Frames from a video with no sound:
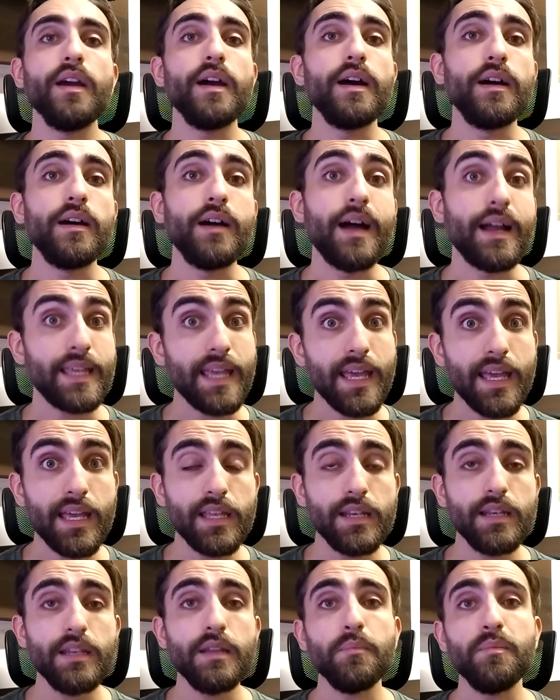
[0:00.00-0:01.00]
Uh,
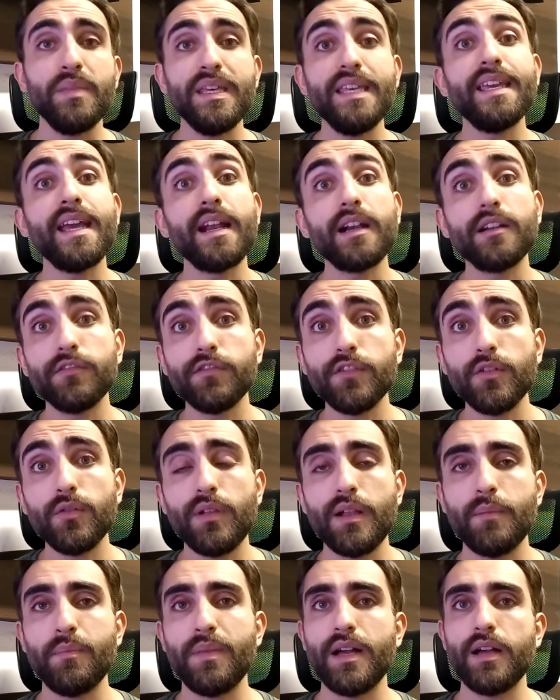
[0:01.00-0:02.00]
again, be
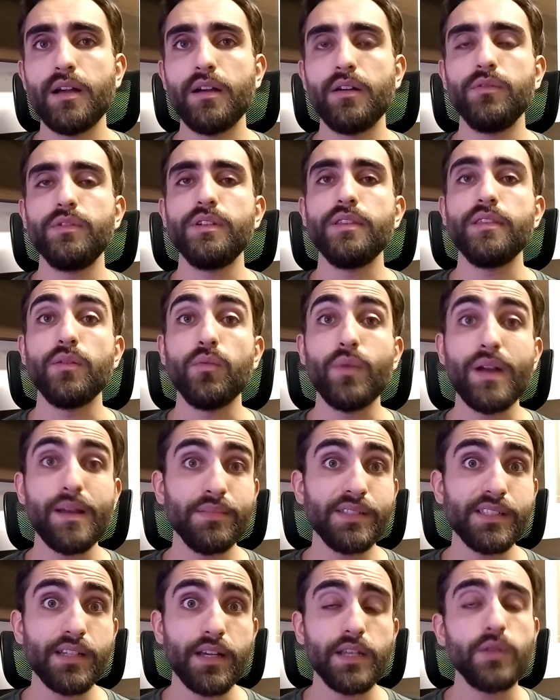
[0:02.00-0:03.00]
careful about the
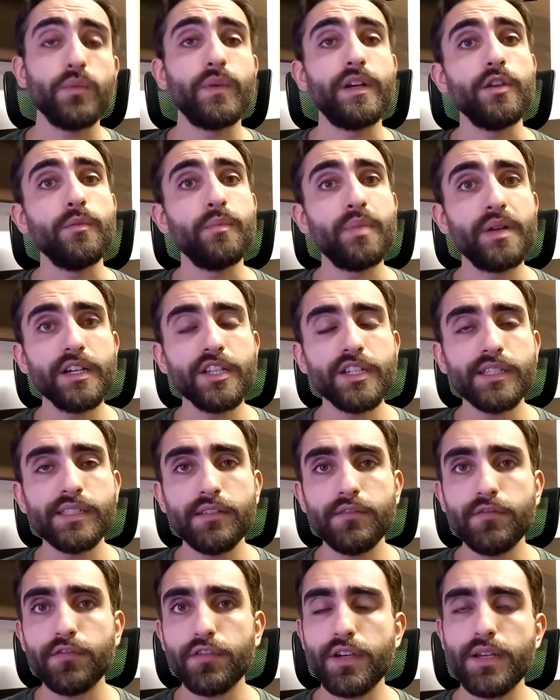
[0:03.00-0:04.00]
website where you purchase
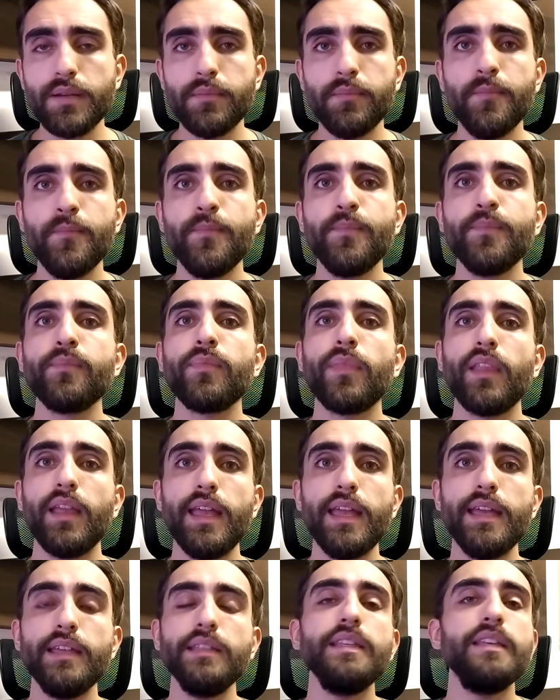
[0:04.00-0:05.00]
it from,
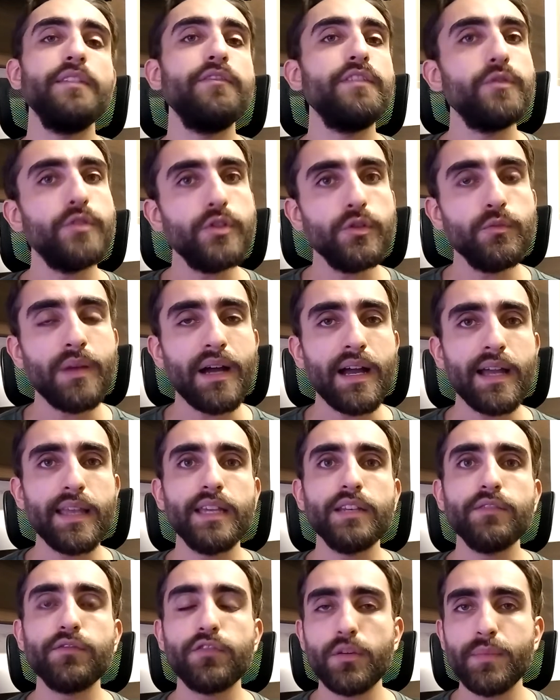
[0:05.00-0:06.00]
and if you do buy
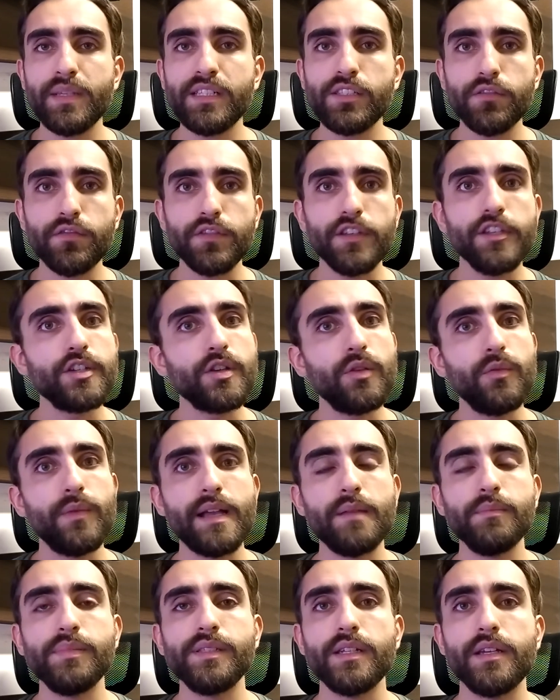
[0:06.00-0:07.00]
it from its official
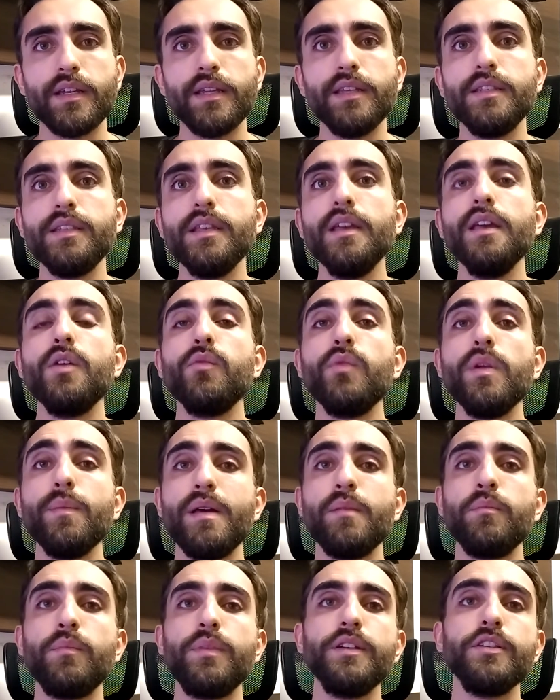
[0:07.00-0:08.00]
website,
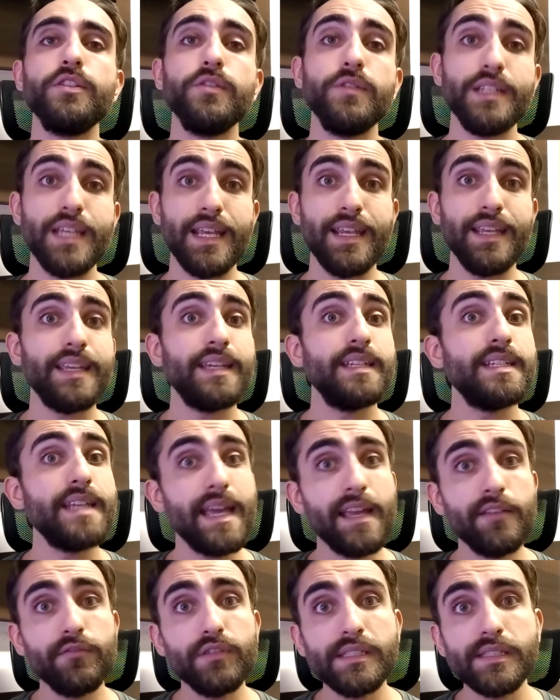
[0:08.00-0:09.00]
remember to take it
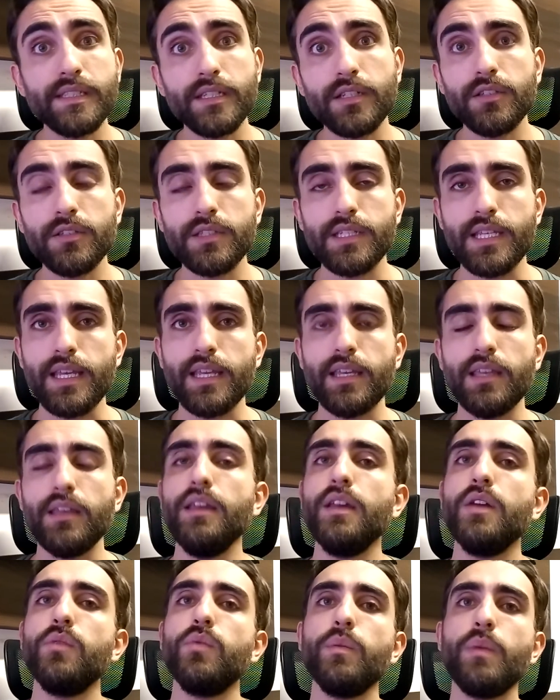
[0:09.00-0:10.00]
every single day.
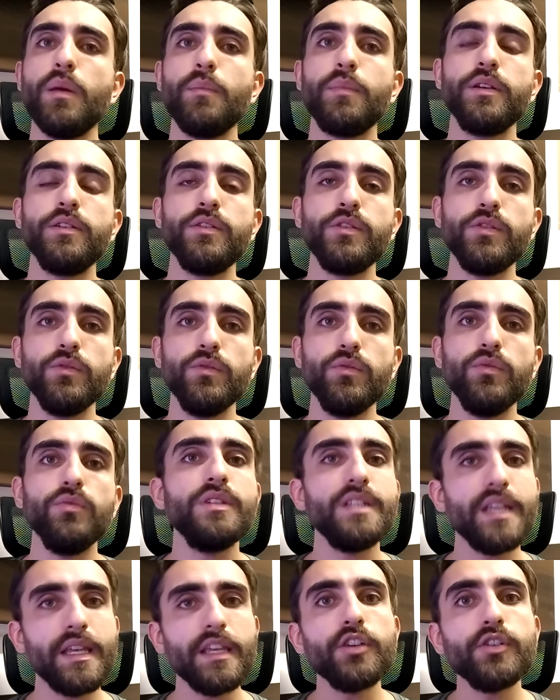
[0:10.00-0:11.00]
Remember to
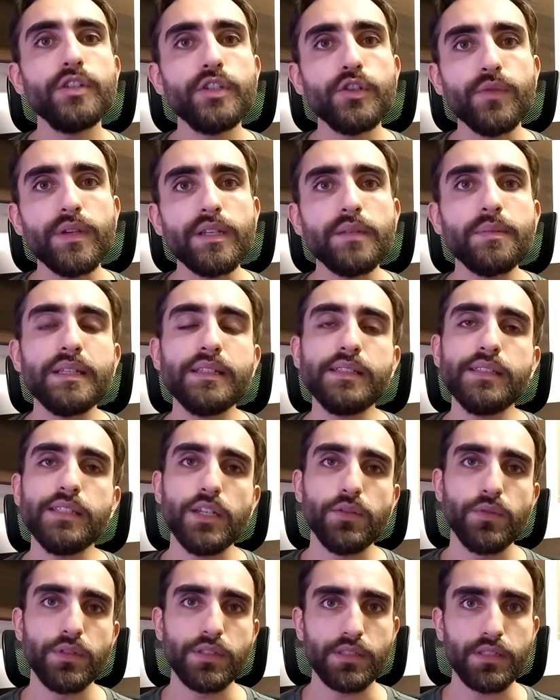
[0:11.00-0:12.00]
take your treatment
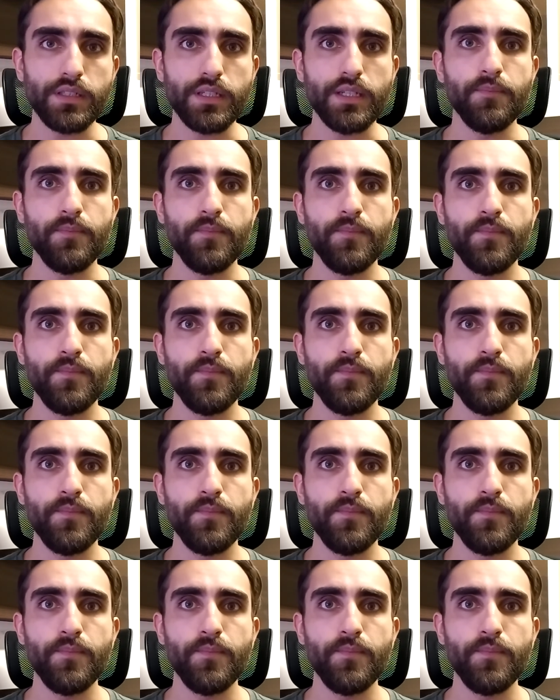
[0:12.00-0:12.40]
seriously.